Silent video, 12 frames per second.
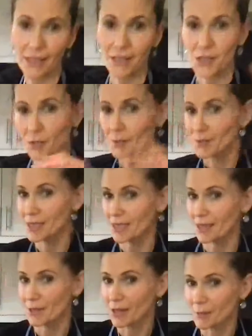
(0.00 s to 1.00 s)
a sweet
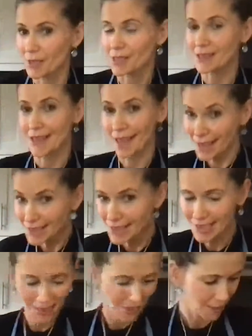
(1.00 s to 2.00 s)
potato hummus that,
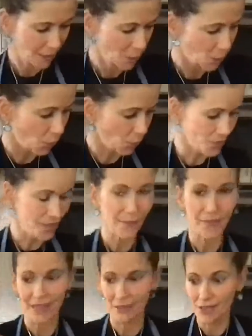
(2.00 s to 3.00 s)
or
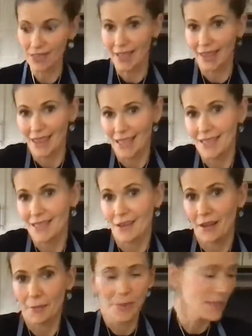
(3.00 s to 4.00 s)
something else like this, a
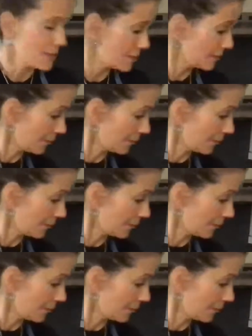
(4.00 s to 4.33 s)
hummus,